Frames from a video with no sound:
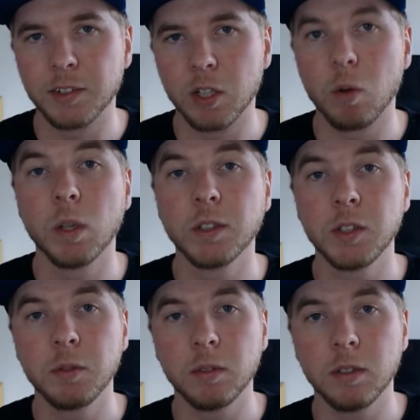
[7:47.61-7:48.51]
So once
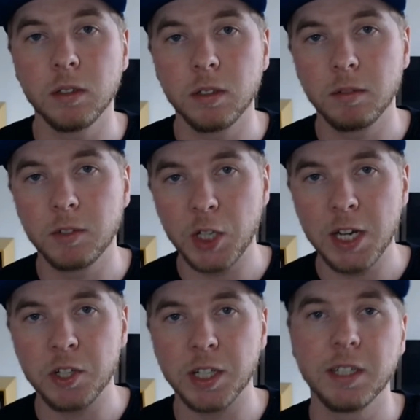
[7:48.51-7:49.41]
you
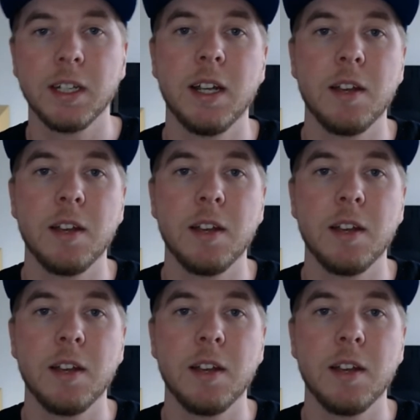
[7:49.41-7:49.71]
change it,